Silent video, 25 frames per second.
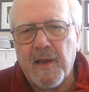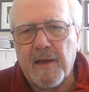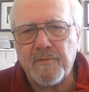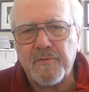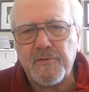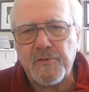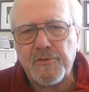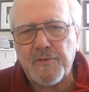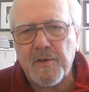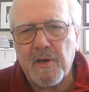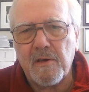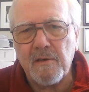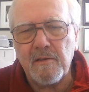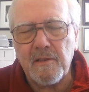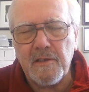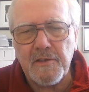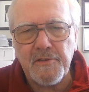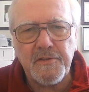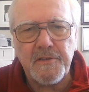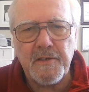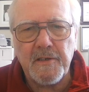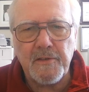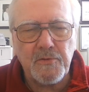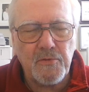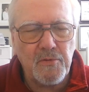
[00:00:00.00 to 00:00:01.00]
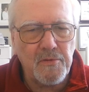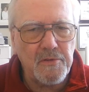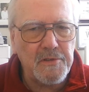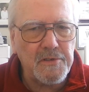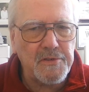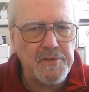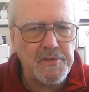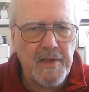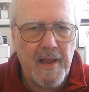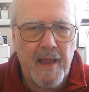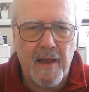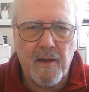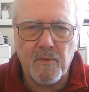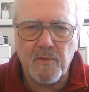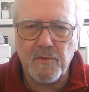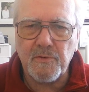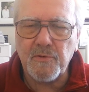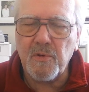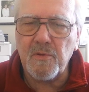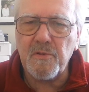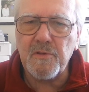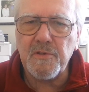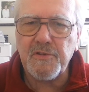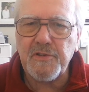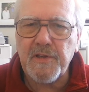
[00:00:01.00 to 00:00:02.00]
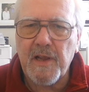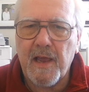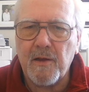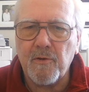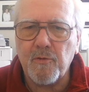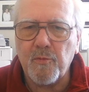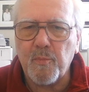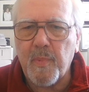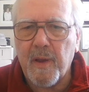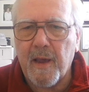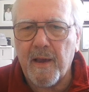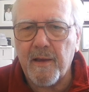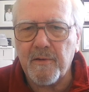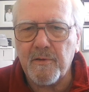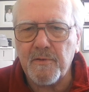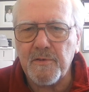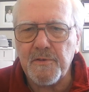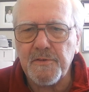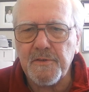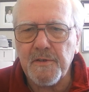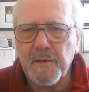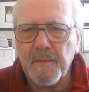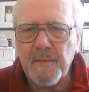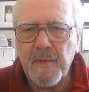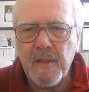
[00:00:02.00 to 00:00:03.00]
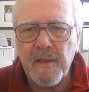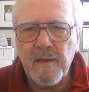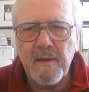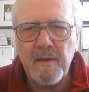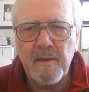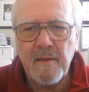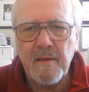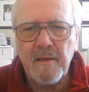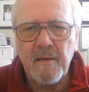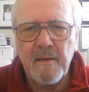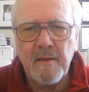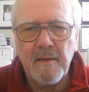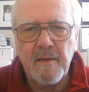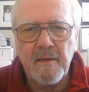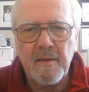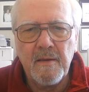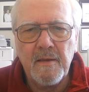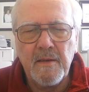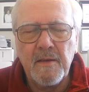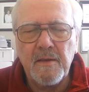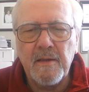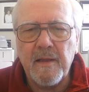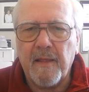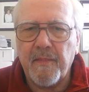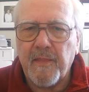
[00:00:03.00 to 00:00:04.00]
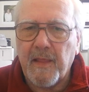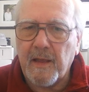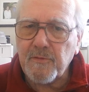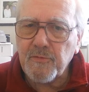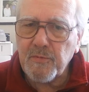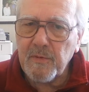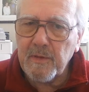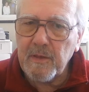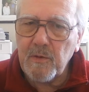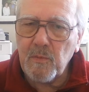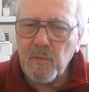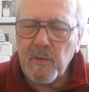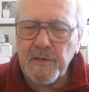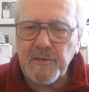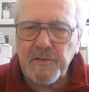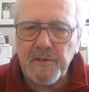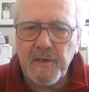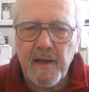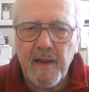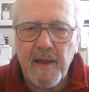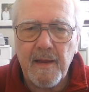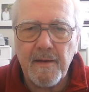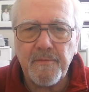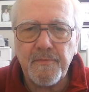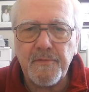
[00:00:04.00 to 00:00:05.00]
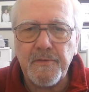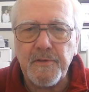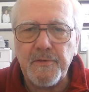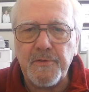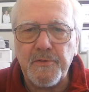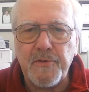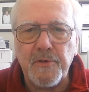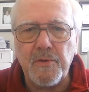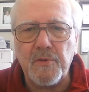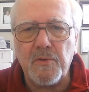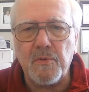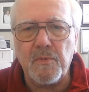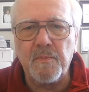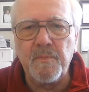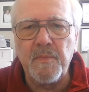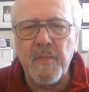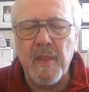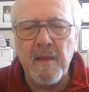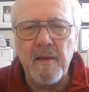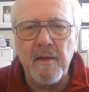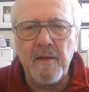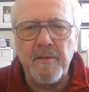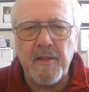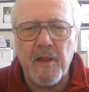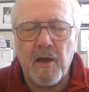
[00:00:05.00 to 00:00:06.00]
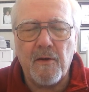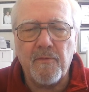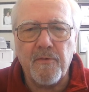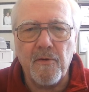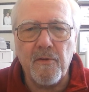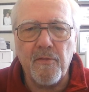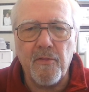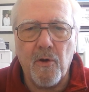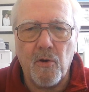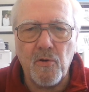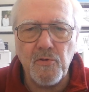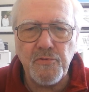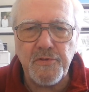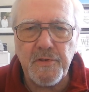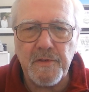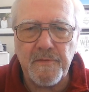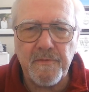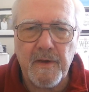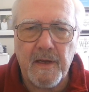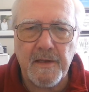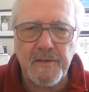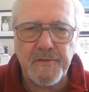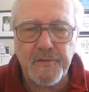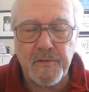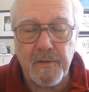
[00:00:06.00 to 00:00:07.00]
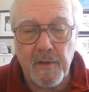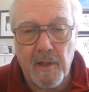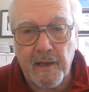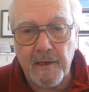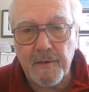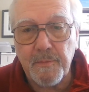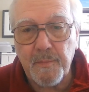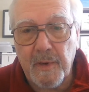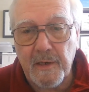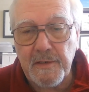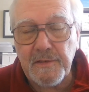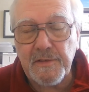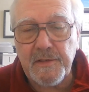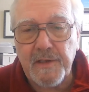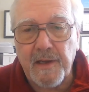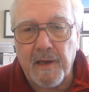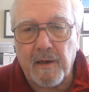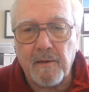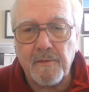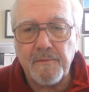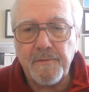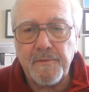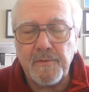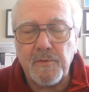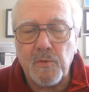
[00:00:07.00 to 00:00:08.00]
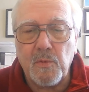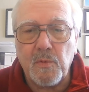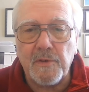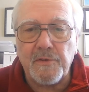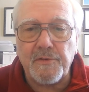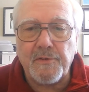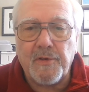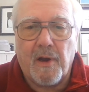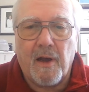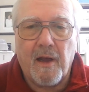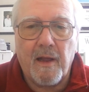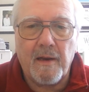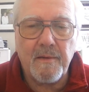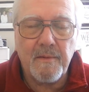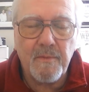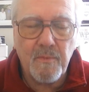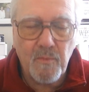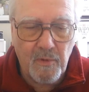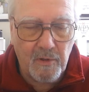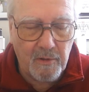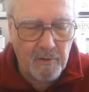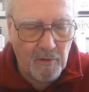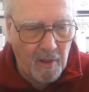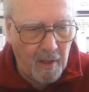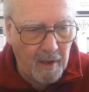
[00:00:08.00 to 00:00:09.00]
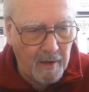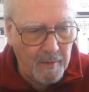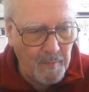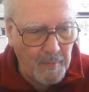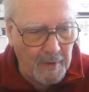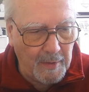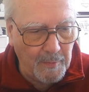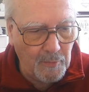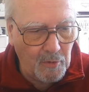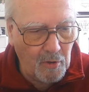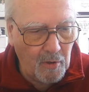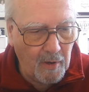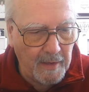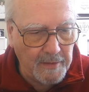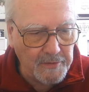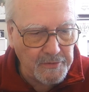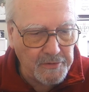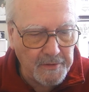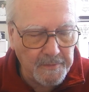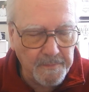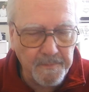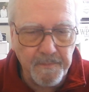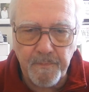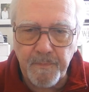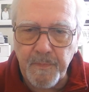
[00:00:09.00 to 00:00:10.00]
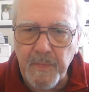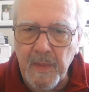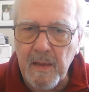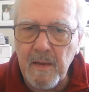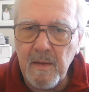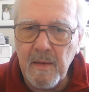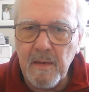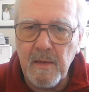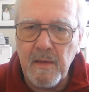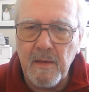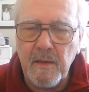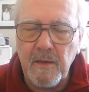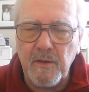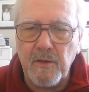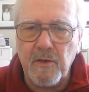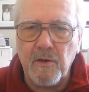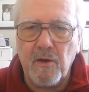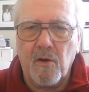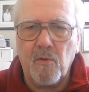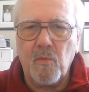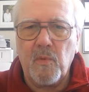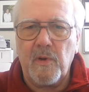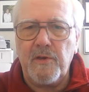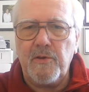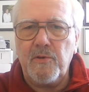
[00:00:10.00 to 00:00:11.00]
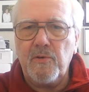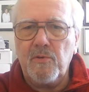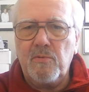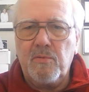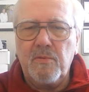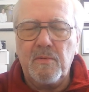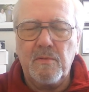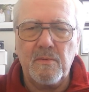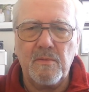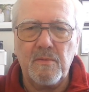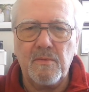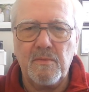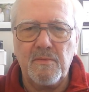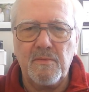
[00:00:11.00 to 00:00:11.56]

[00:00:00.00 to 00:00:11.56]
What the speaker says: You have to start listening to the sound patterns. And that's really what you have to do. Now, for those of us like myself who are taught with a lot of memorizing, when you